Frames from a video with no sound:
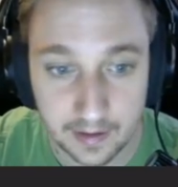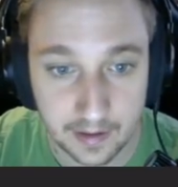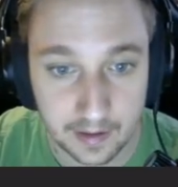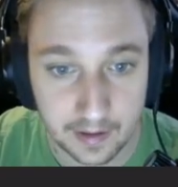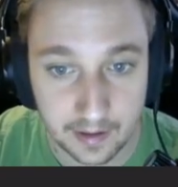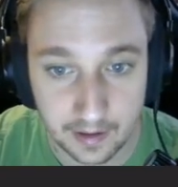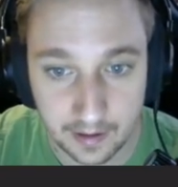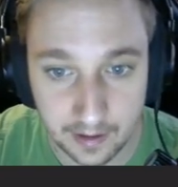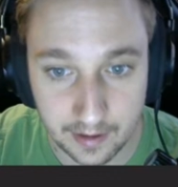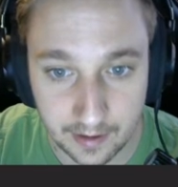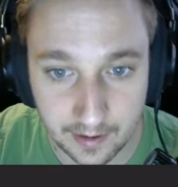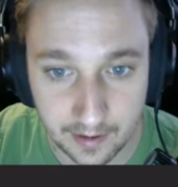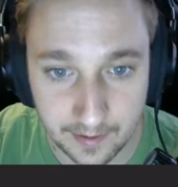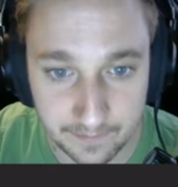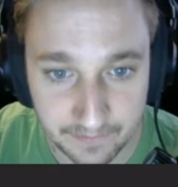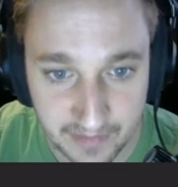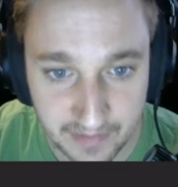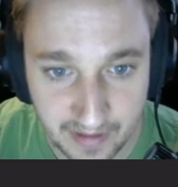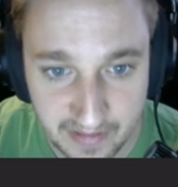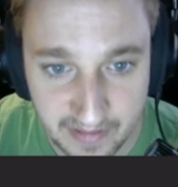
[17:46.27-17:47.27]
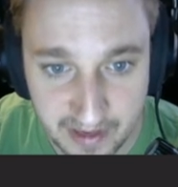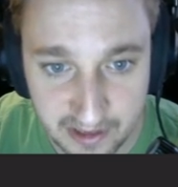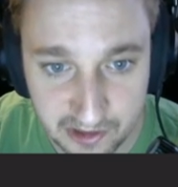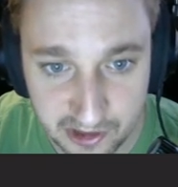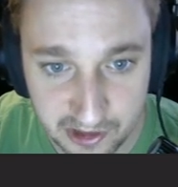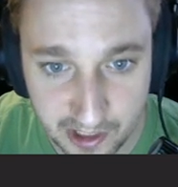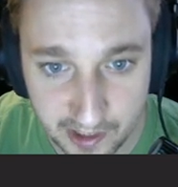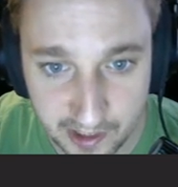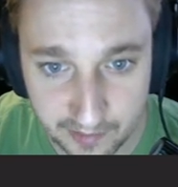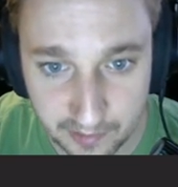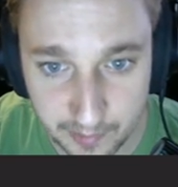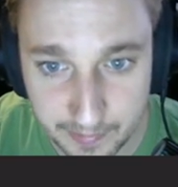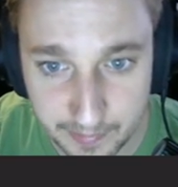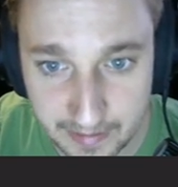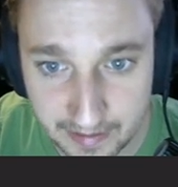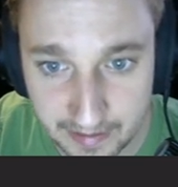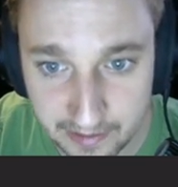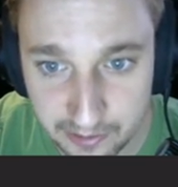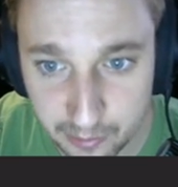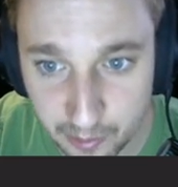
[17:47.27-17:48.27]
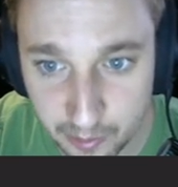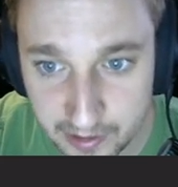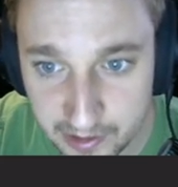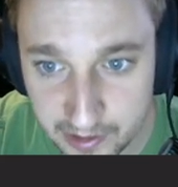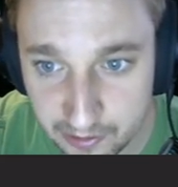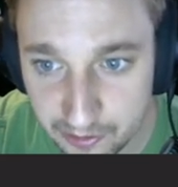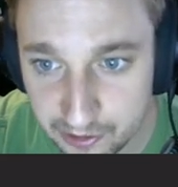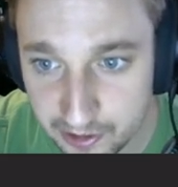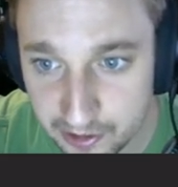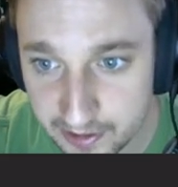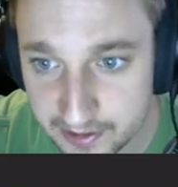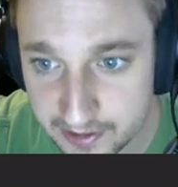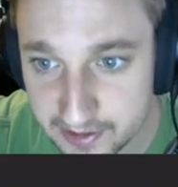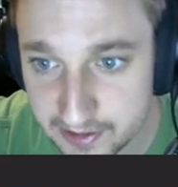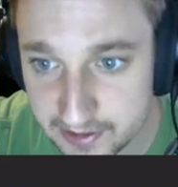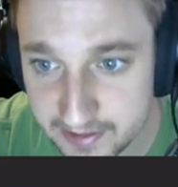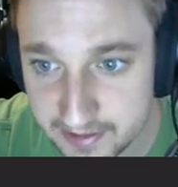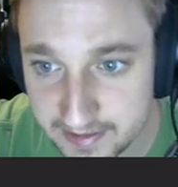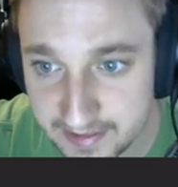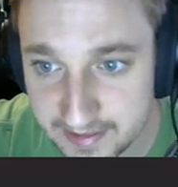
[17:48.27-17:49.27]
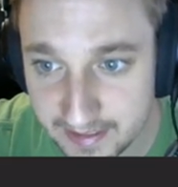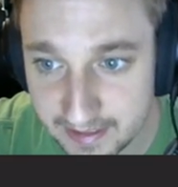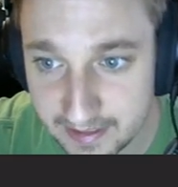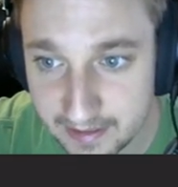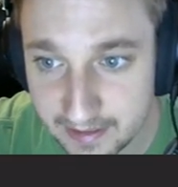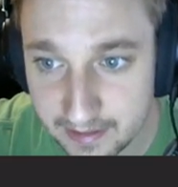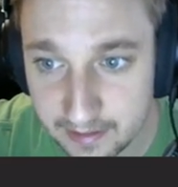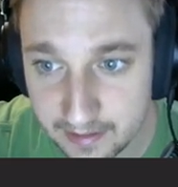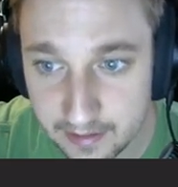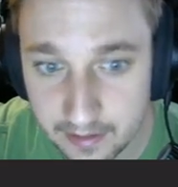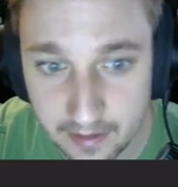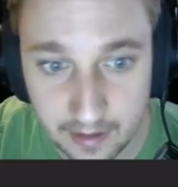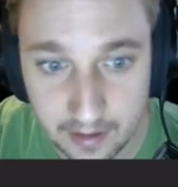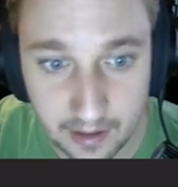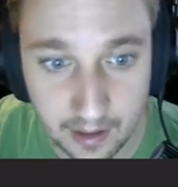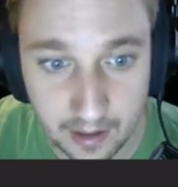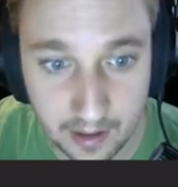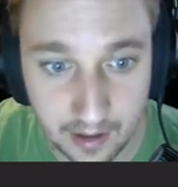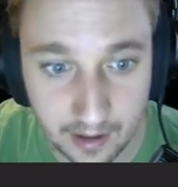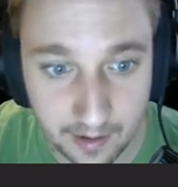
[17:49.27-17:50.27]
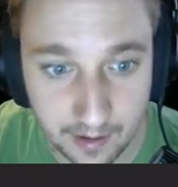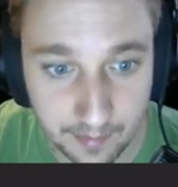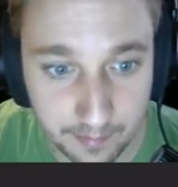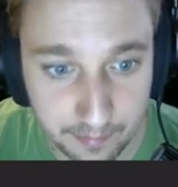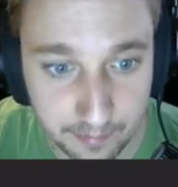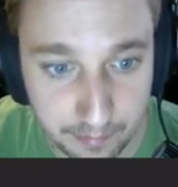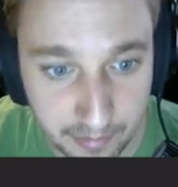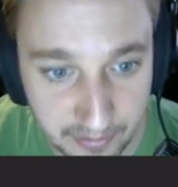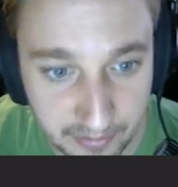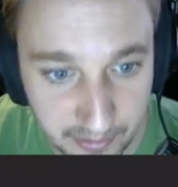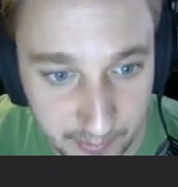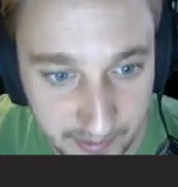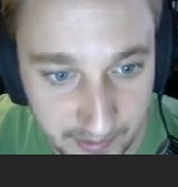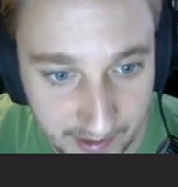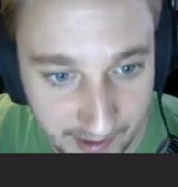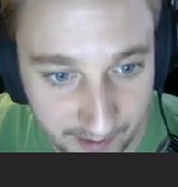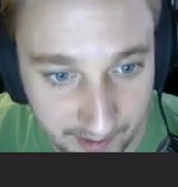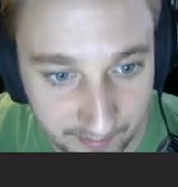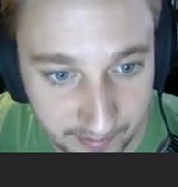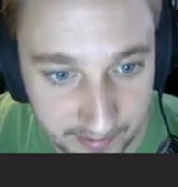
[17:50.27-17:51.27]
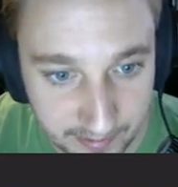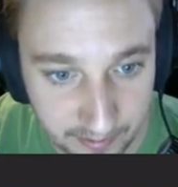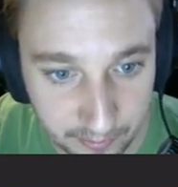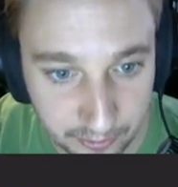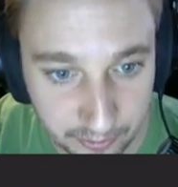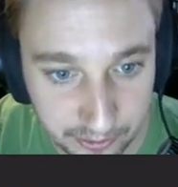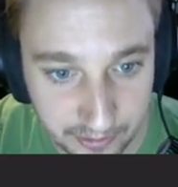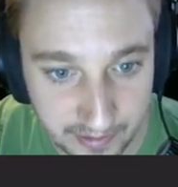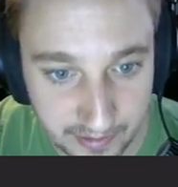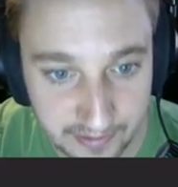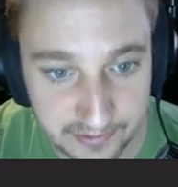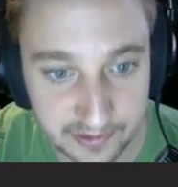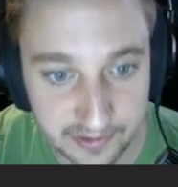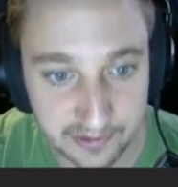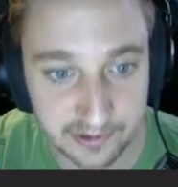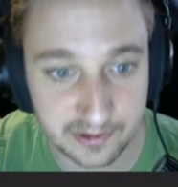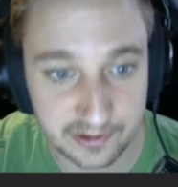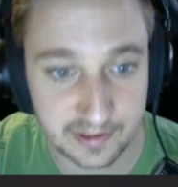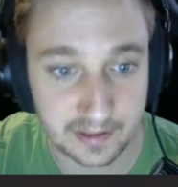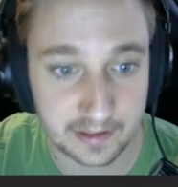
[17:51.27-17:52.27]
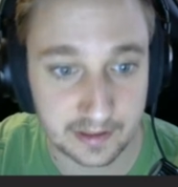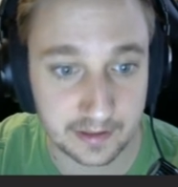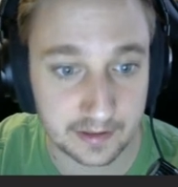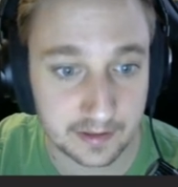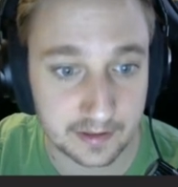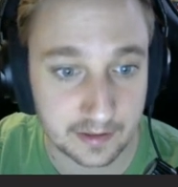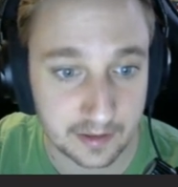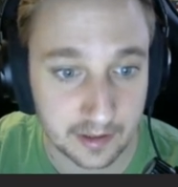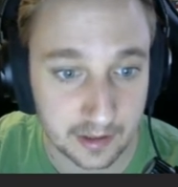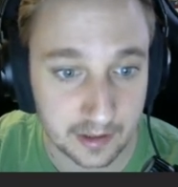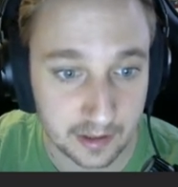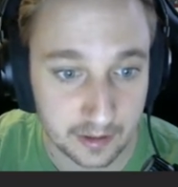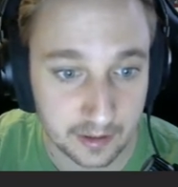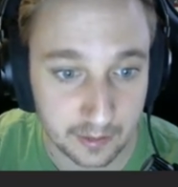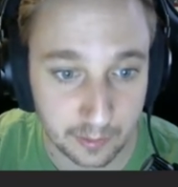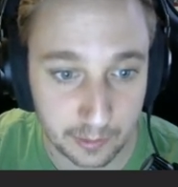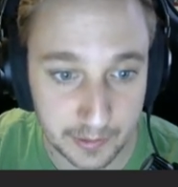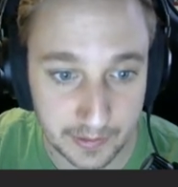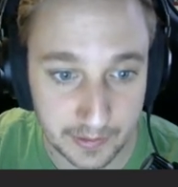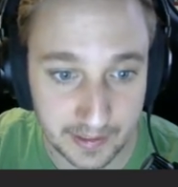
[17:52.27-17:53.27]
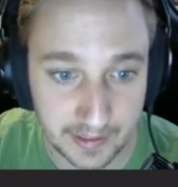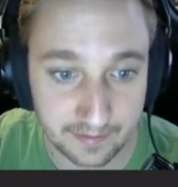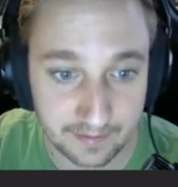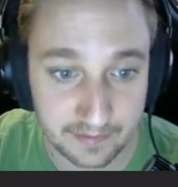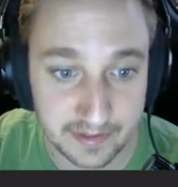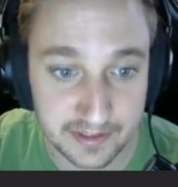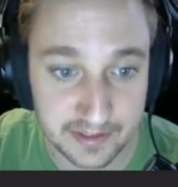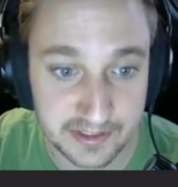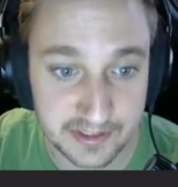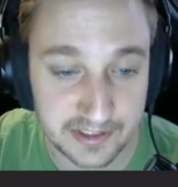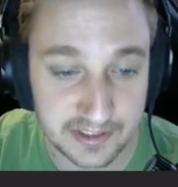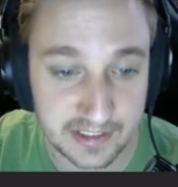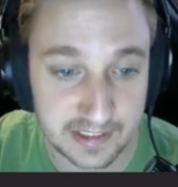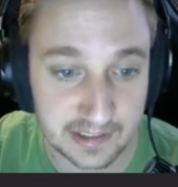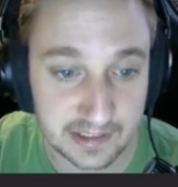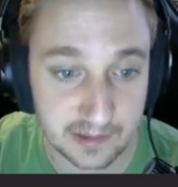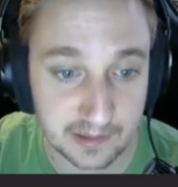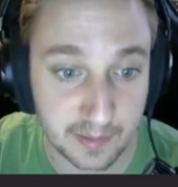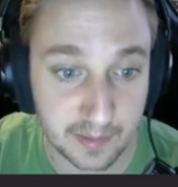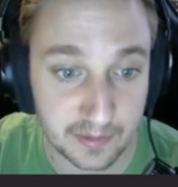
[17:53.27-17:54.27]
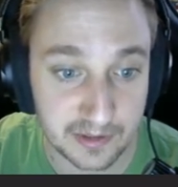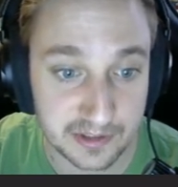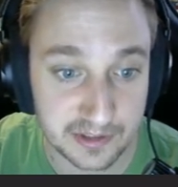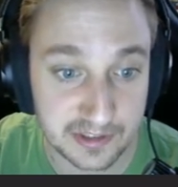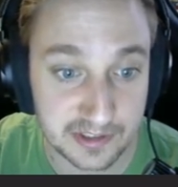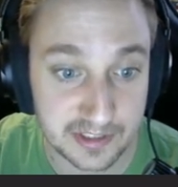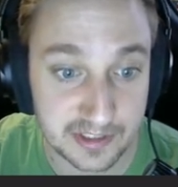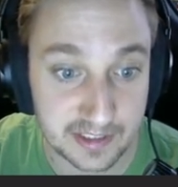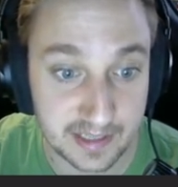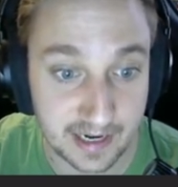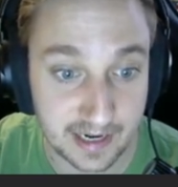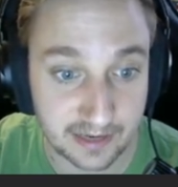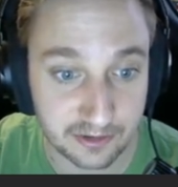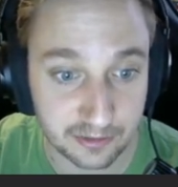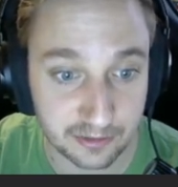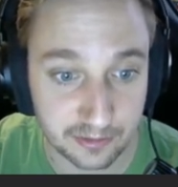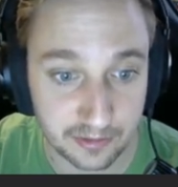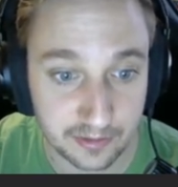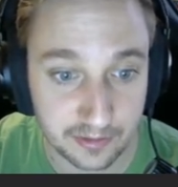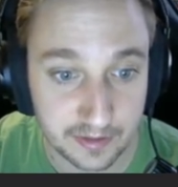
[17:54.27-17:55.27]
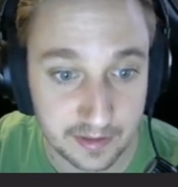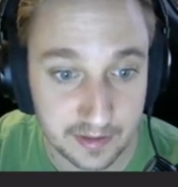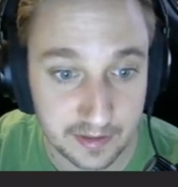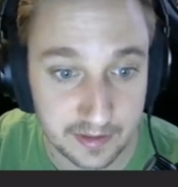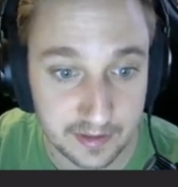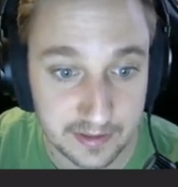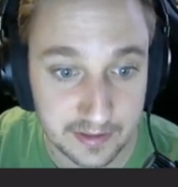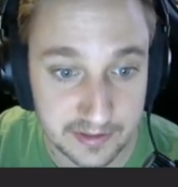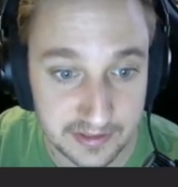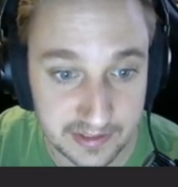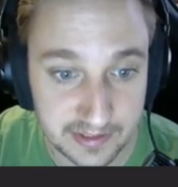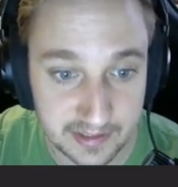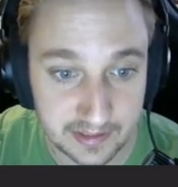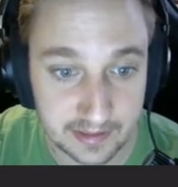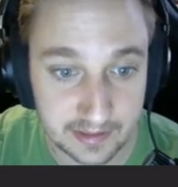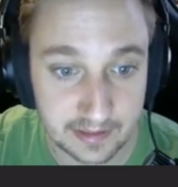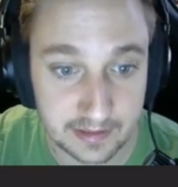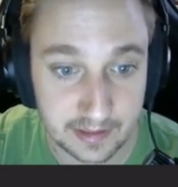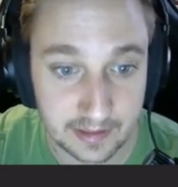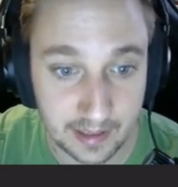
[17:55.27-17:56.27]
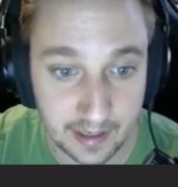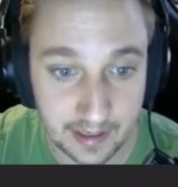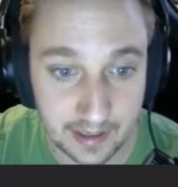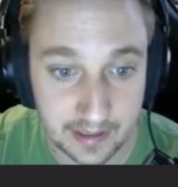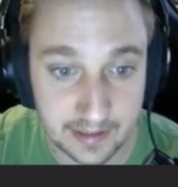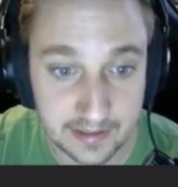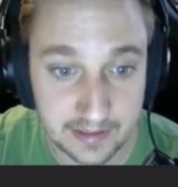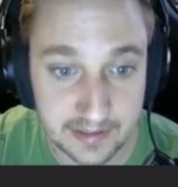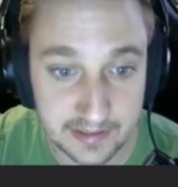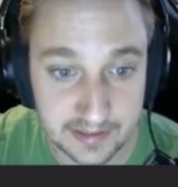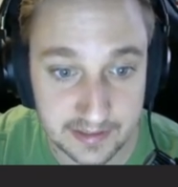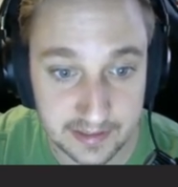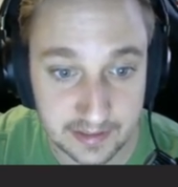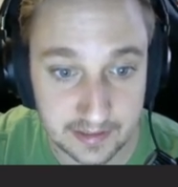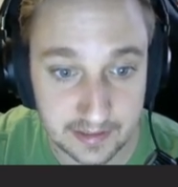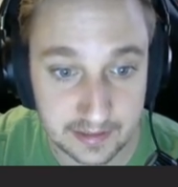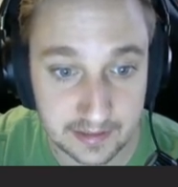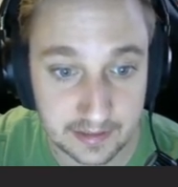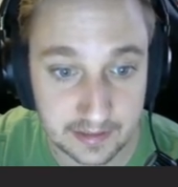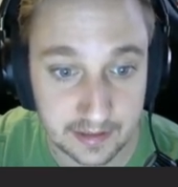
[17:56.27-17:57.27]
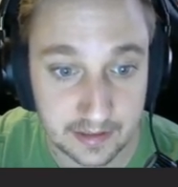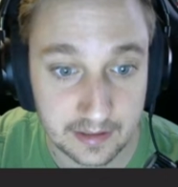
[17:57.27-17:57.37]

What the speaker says: And then it just kind of repeats what you just did. But then we have a little transition here where you have this C. Remember, this C natural. C, A, C,